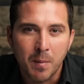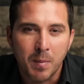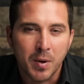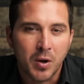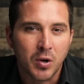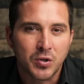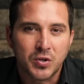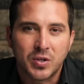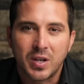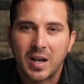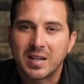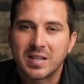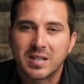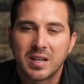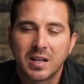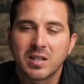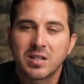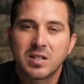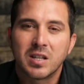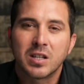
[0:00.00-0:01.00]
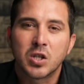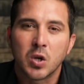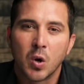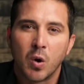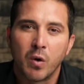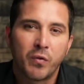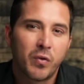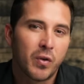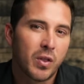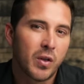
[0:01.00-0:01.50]
because that sets the
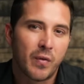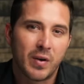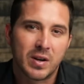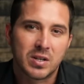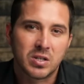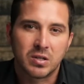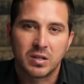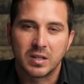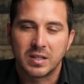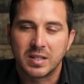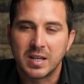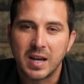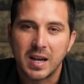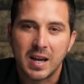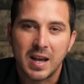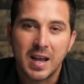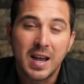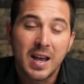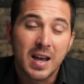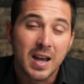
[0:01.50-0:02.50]
tone for the rest of the day.